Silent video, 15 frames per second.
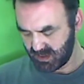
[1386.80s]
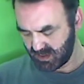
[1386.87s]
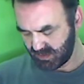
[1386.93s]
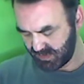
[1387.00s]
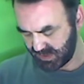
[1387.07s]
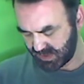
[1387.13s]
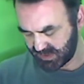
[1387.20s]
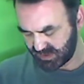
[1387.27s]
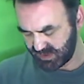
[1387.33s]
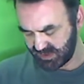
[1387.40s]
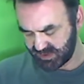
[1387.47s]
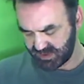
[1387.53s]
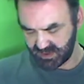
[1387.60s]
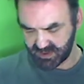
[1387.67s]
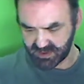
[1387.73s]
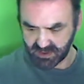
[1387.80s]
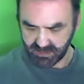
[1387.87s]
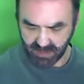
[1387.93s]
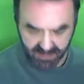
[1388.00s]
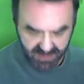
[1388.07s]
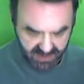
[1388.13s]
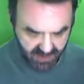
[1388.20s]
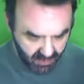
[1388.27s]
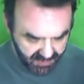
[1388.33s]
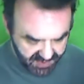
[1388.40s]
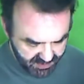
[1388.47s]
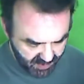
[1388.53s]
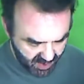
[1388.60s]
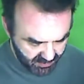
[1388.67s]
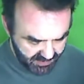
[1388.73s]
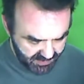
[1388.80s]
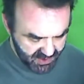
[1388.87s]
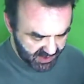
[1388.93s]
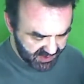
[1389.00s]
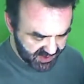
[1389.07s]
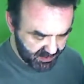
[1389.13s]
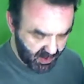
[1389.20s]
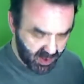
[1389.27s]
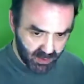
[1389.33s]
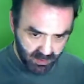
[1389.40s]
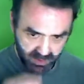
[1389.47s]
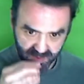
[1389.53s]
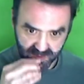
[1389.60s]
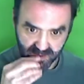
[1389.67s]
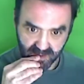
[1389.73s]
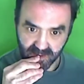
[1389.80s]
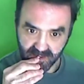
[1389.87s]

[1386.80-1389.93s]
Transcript: because see there's maybe the smaller. Maybe try the smaller ones.